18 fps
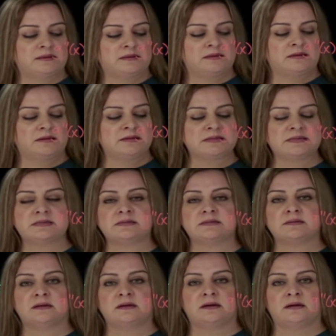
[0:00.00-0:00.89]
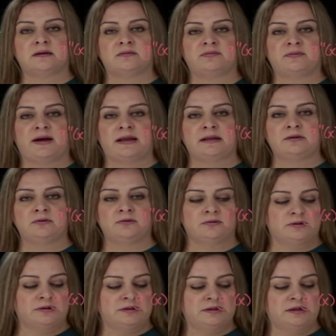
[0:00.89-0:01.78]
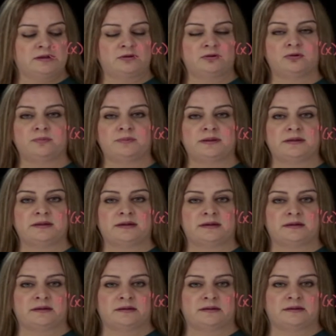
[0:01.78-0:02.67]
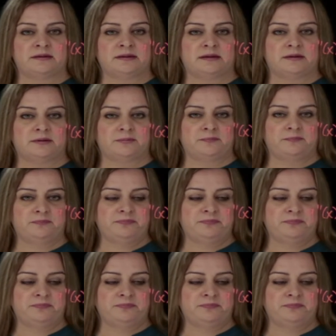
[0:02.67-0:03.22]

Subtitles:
this value in the in the